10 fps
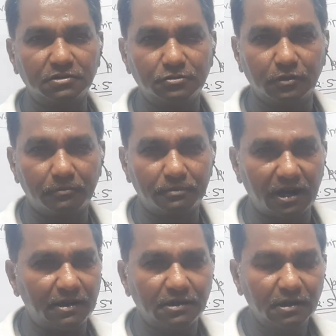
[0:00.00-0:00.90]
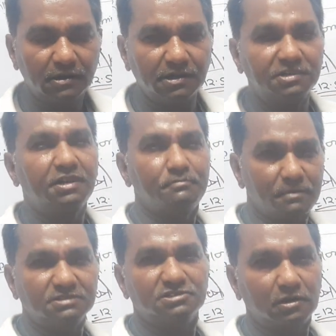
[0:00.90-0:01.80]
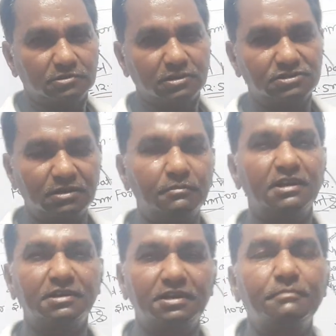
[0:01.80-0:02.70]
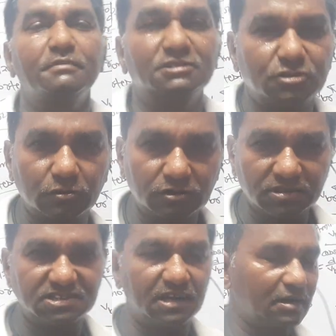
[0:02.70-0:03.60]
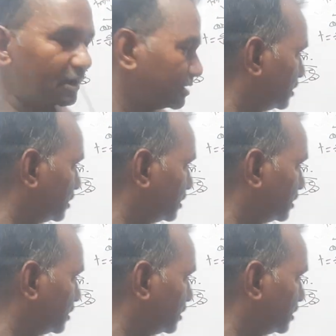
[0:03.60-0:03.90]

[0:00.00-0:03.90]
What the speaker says: you apply, it depends on the swimmer, it depends on the sailor,